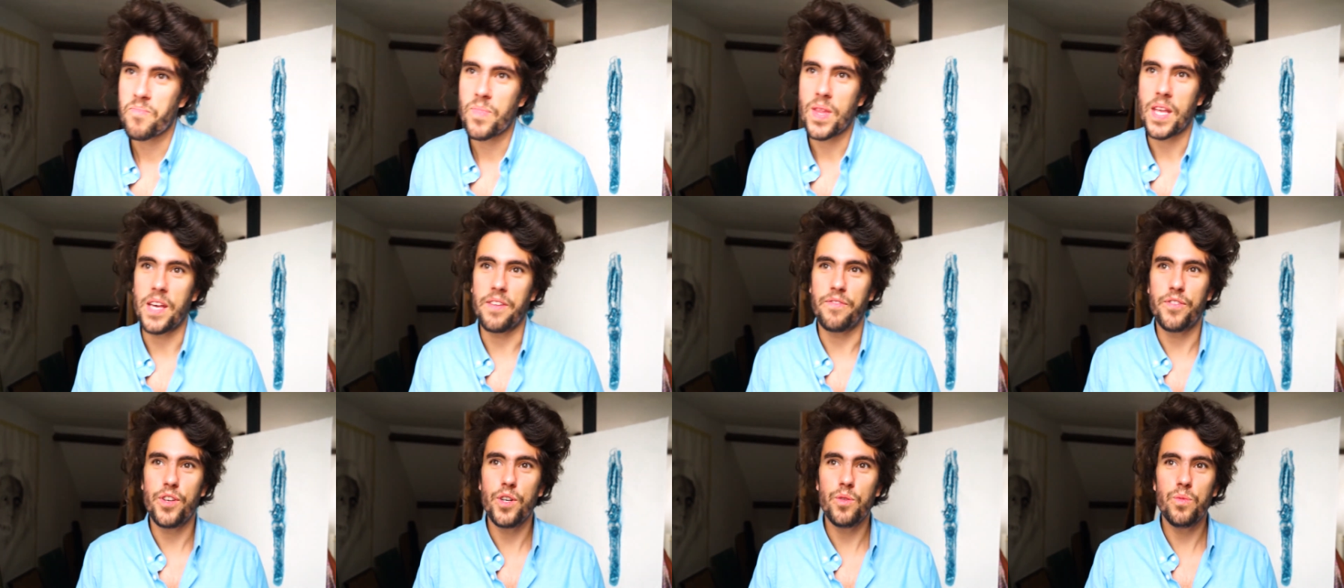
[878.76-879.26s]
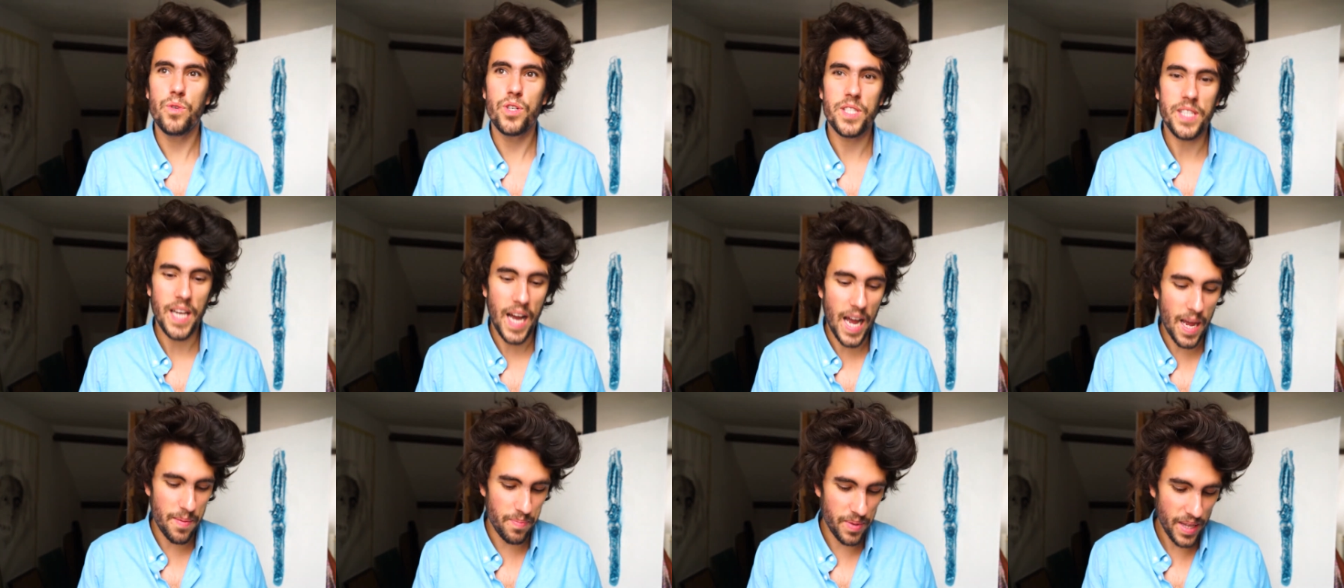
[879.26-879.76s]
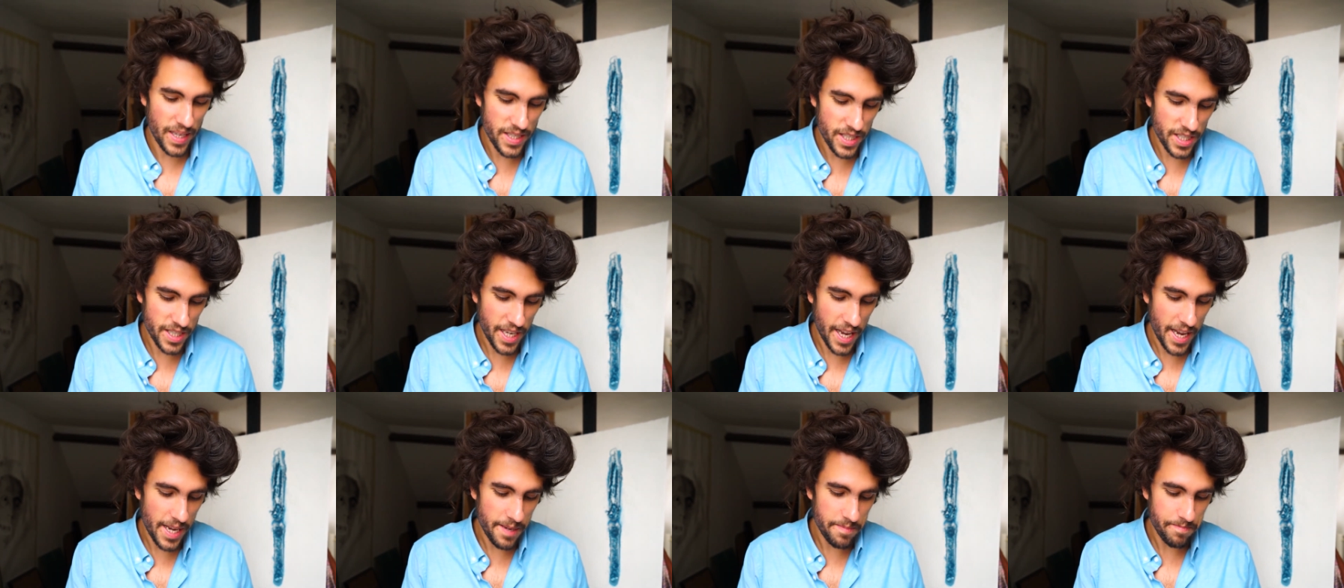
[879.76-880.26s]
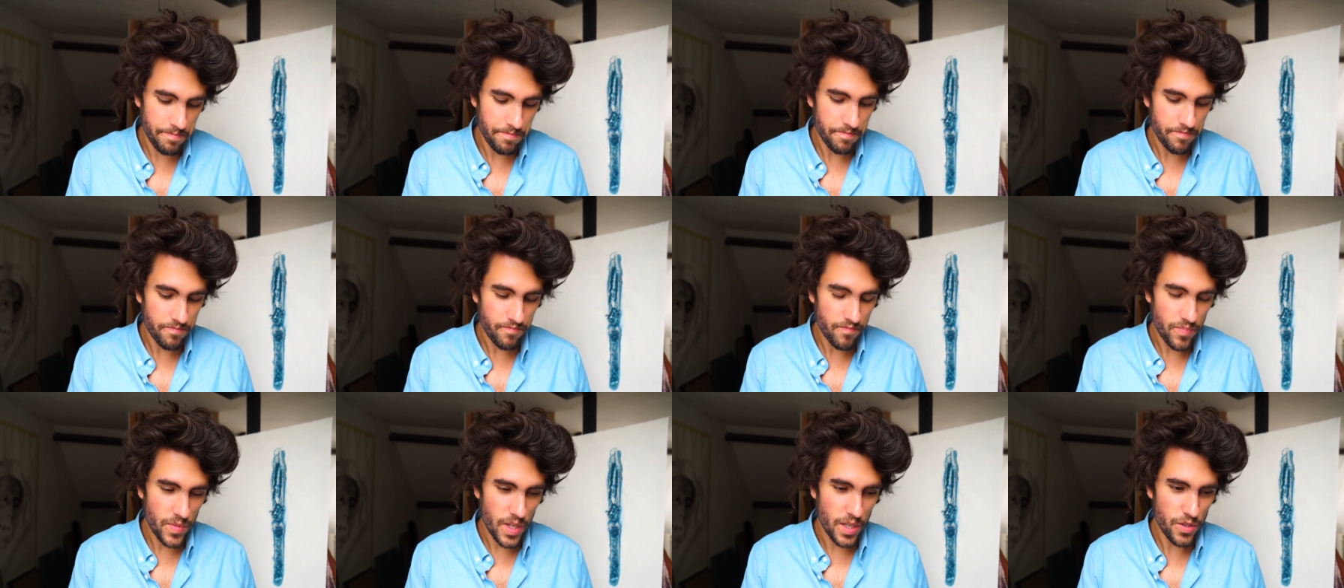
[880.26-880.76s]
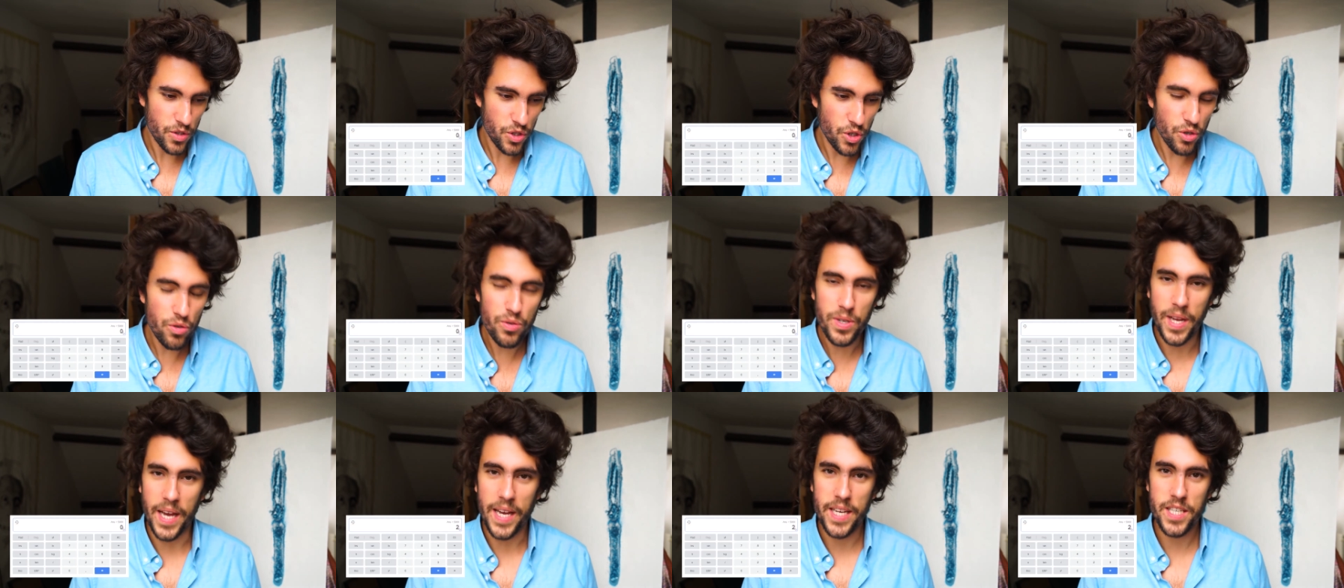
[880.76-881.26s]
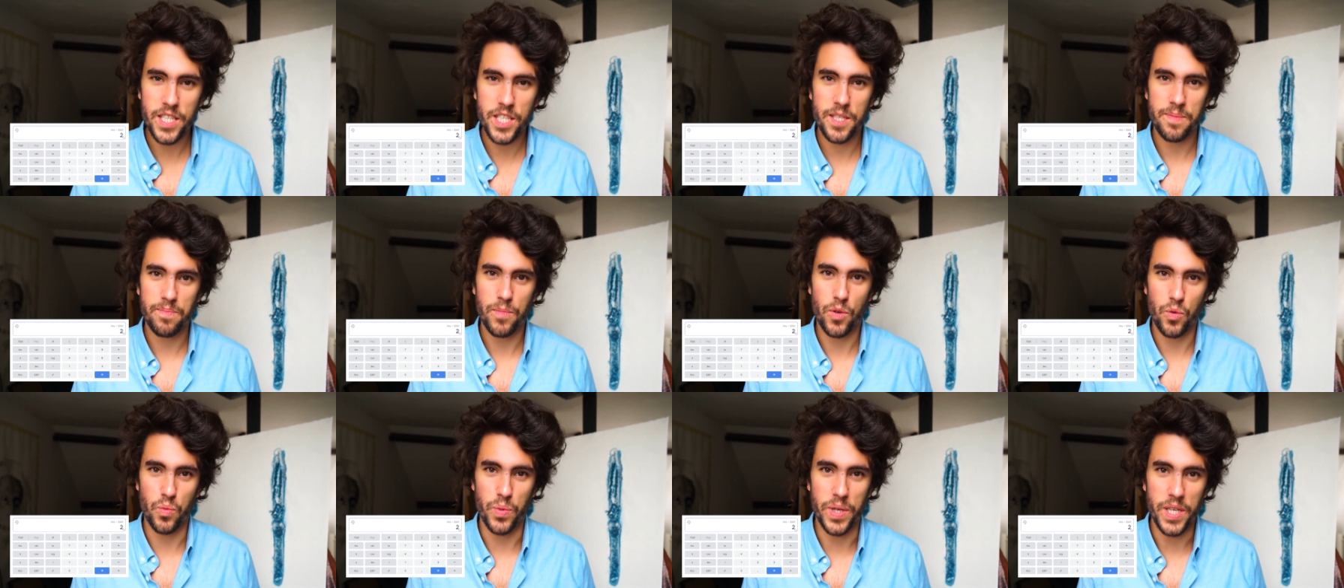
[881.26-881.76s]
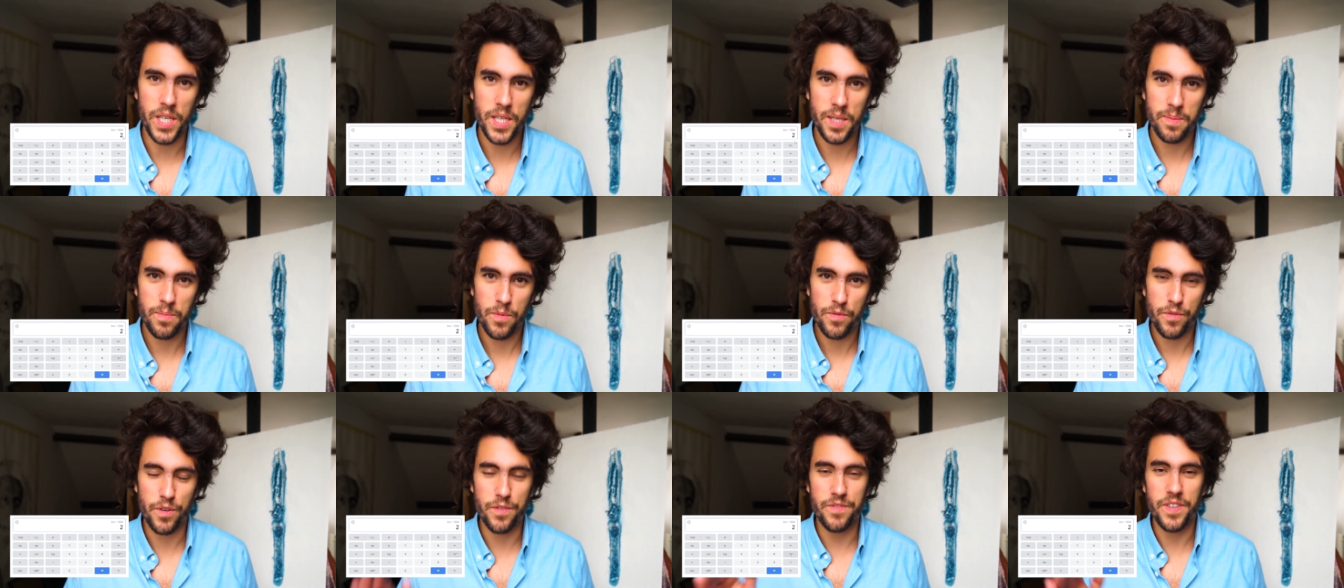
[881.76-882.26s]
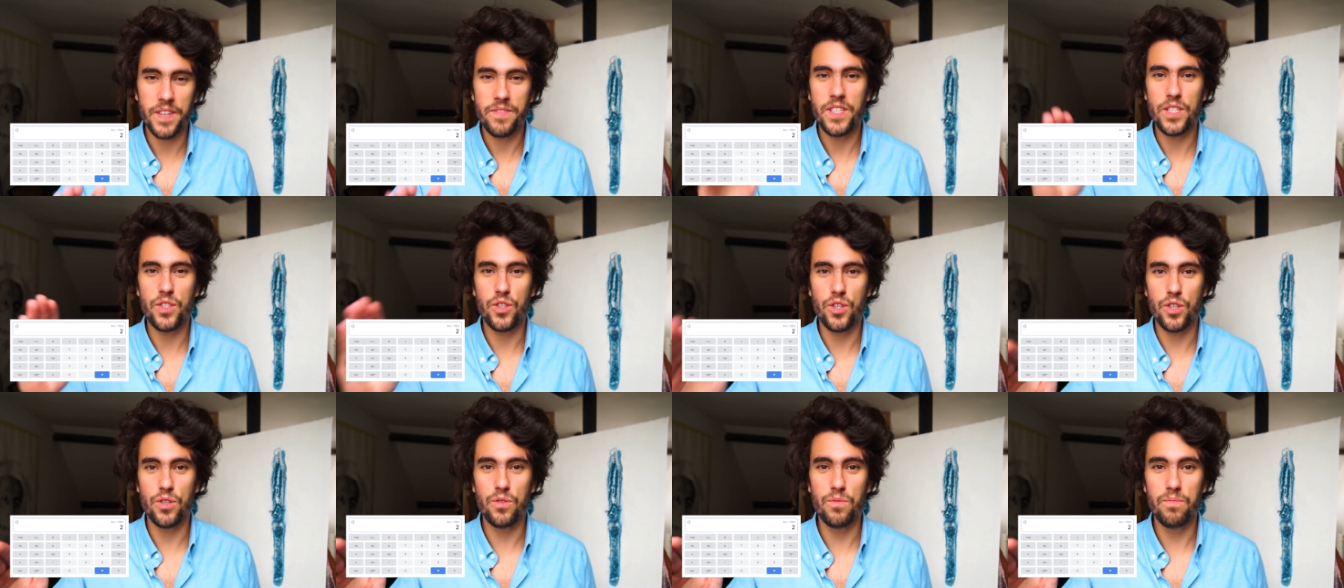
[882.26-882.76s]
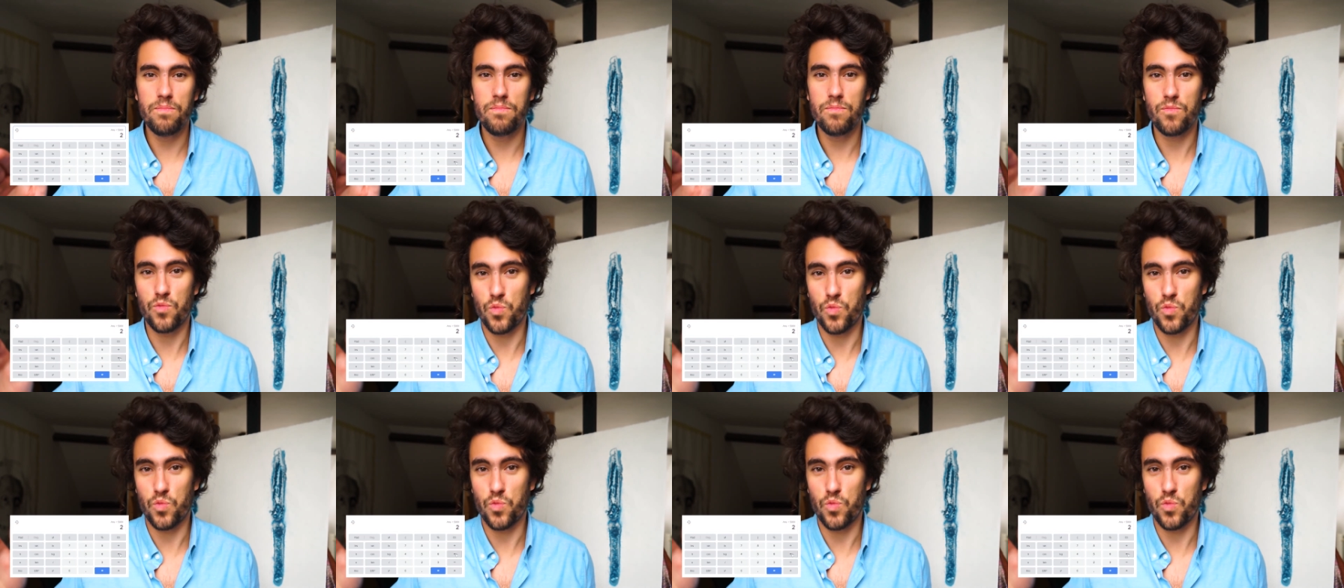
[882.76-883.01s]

If you would type, let's say, 2 days a week for 52